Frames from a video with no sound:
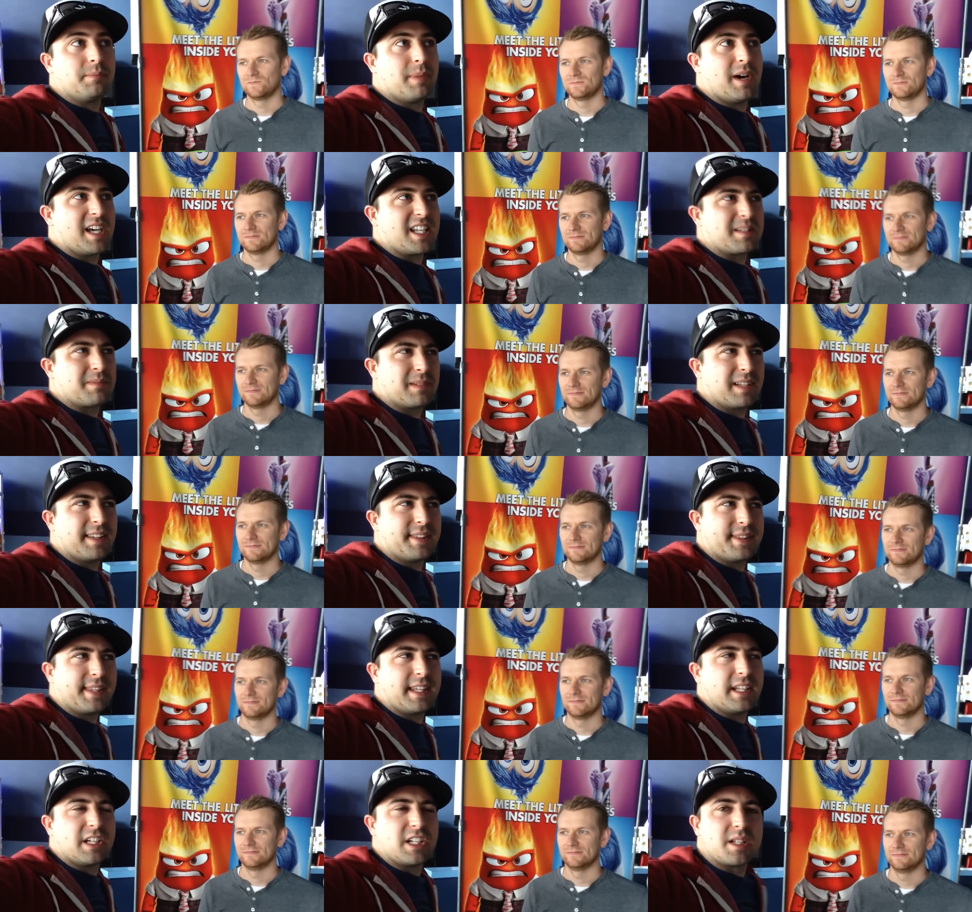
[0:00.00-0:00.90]
Speaker 1: Possibly in
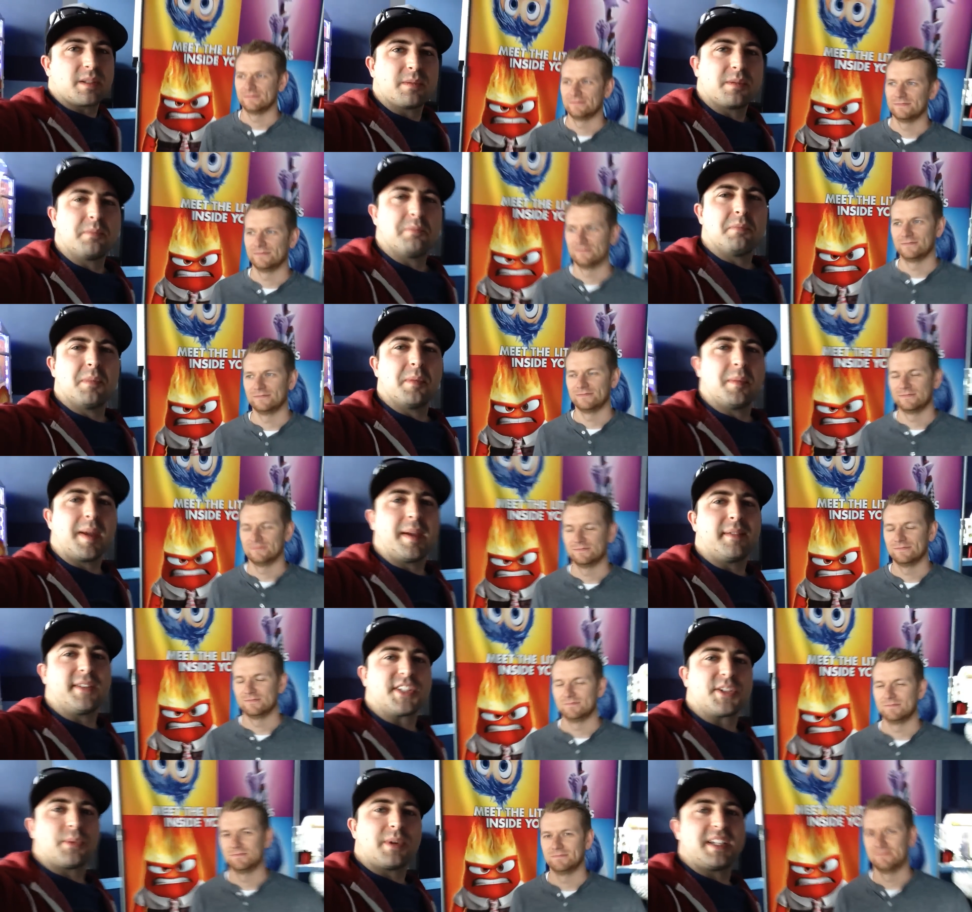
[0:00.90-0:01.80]
theaters. We'll
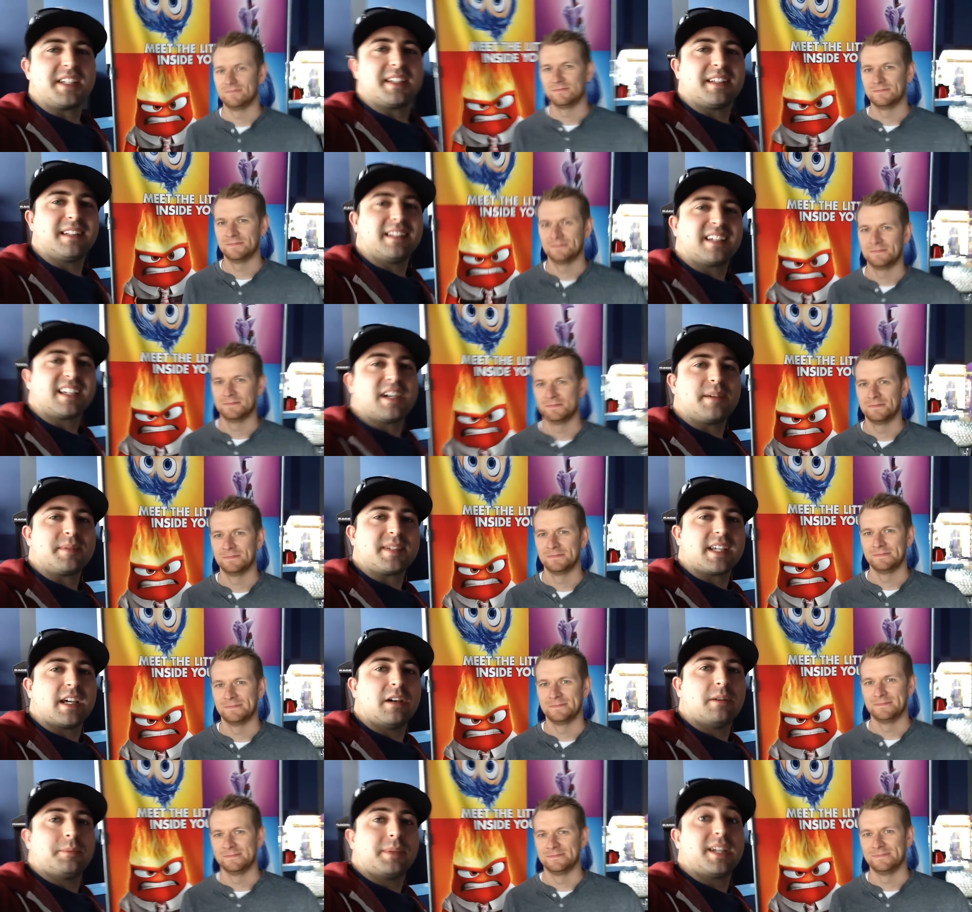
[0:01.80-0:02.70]
just to wait till it comes
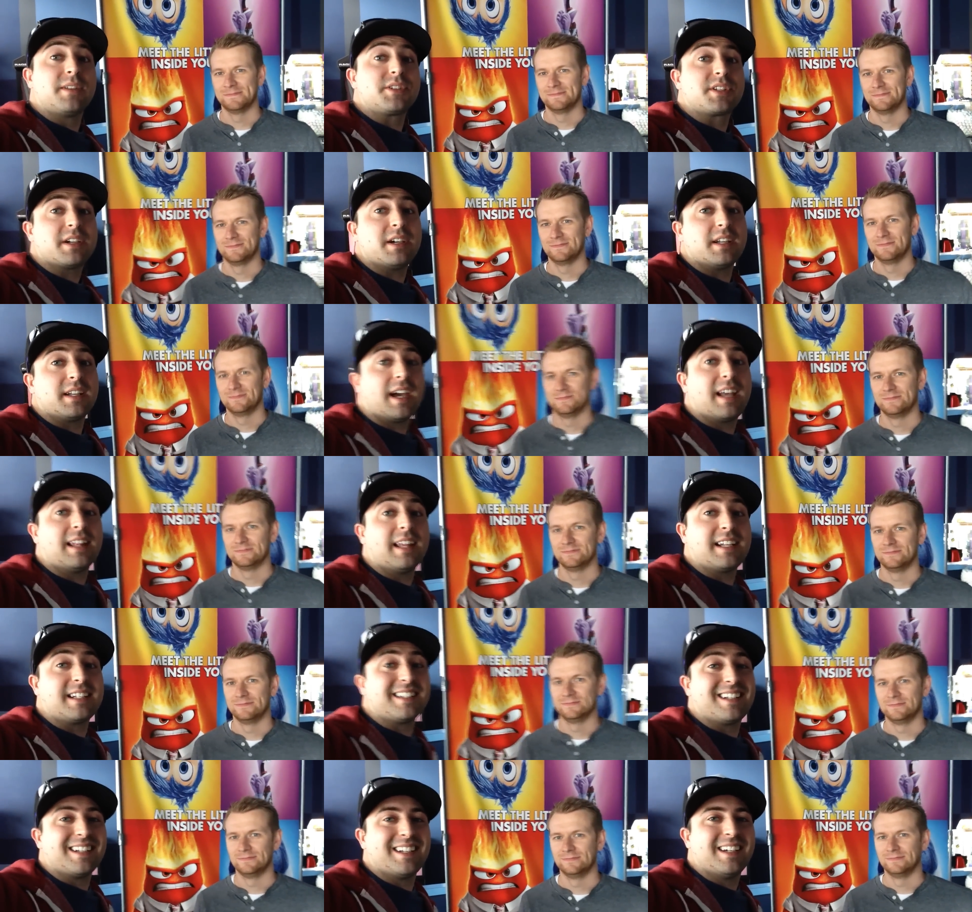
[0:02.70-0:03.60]
out. But it was good. I
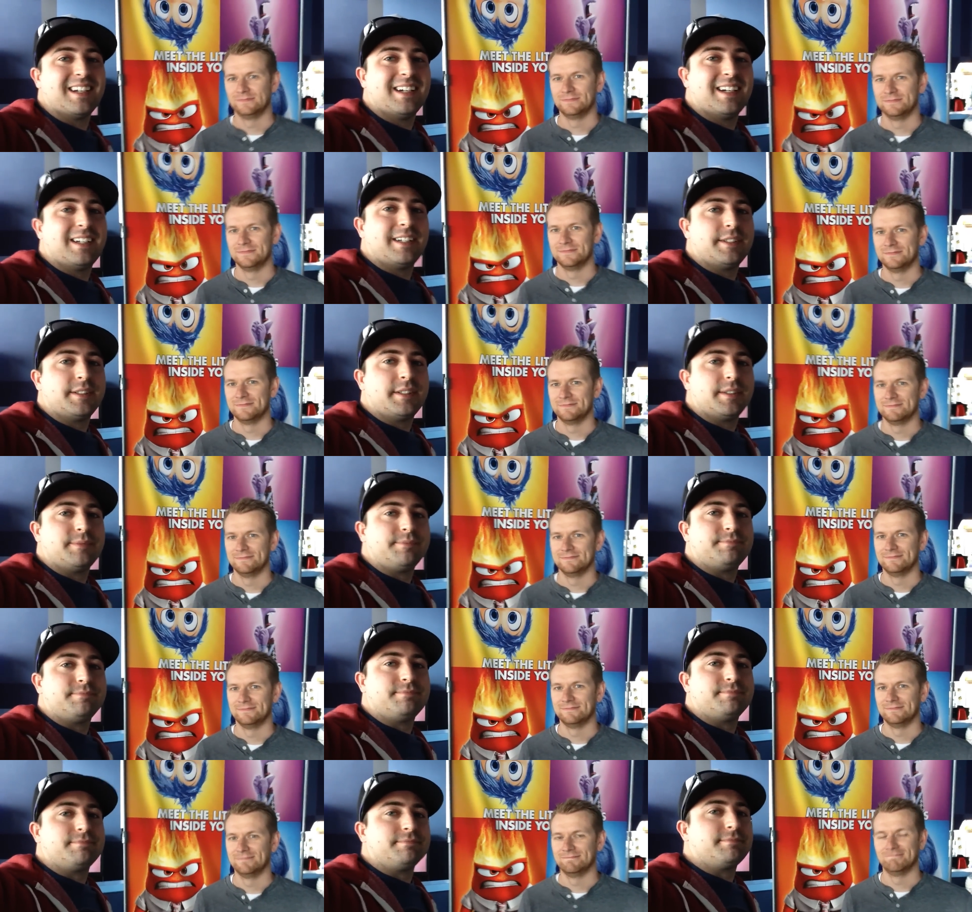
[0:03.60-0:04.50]
liked it.
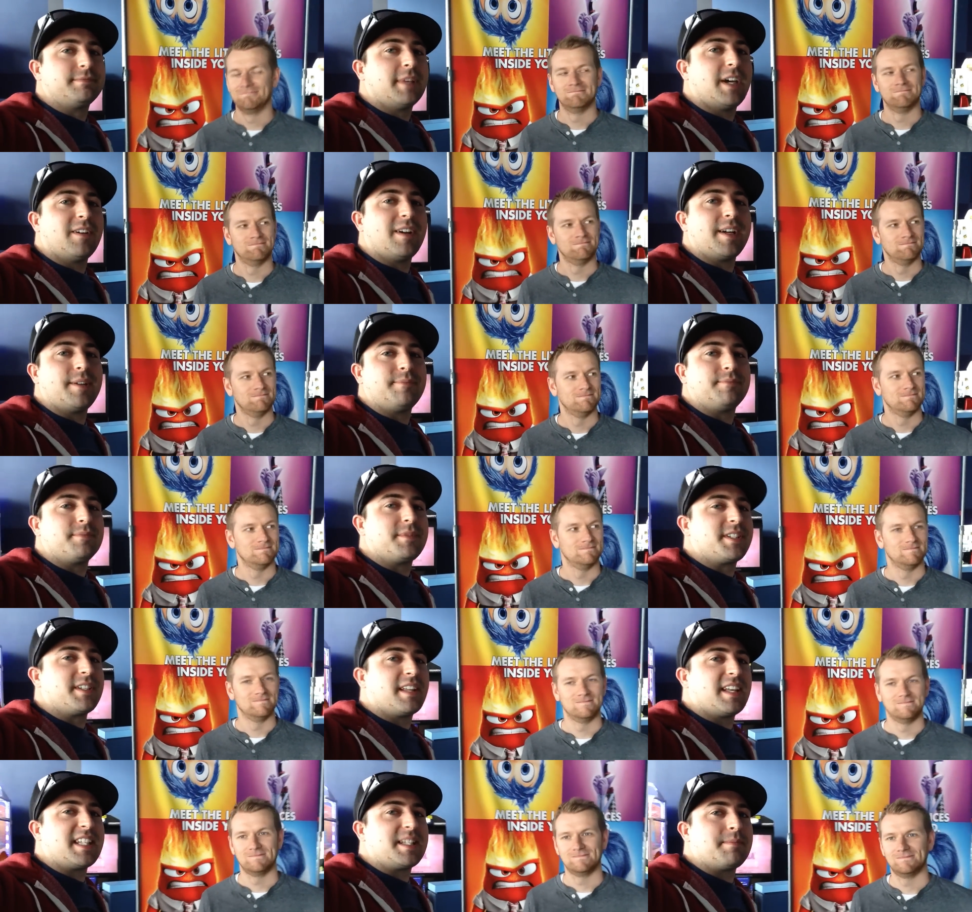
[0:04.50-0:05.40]
All right.
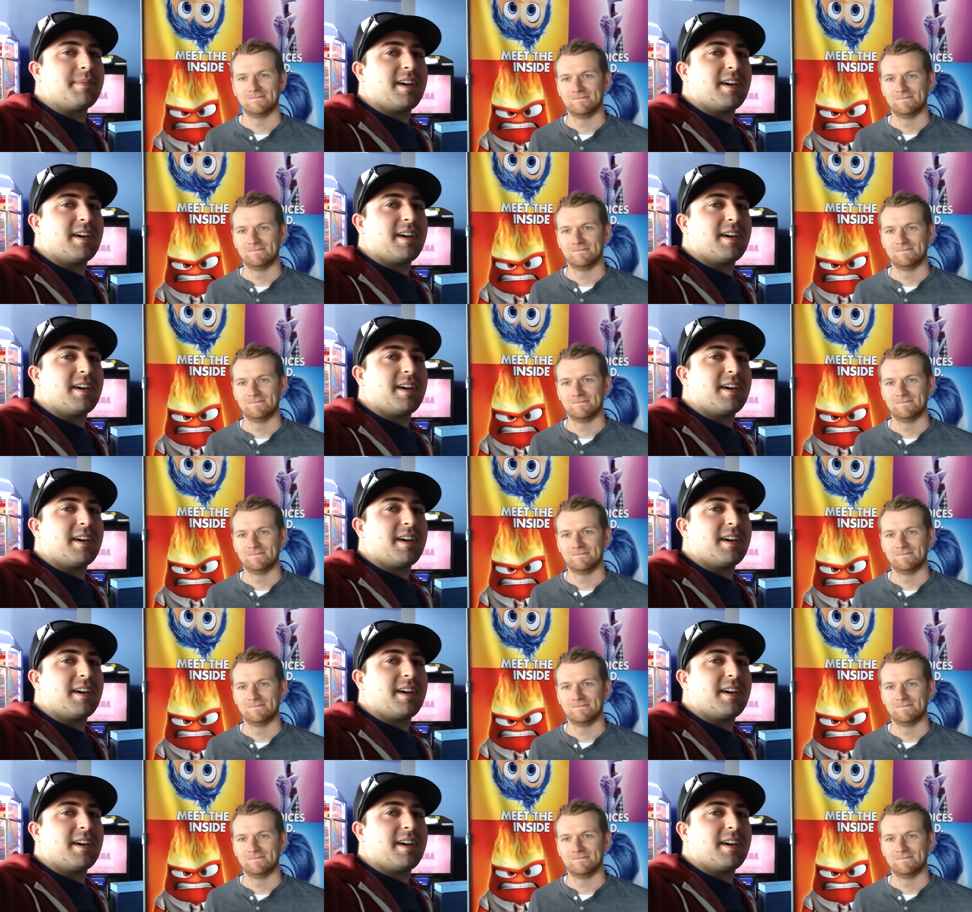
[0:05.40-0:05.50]
So that's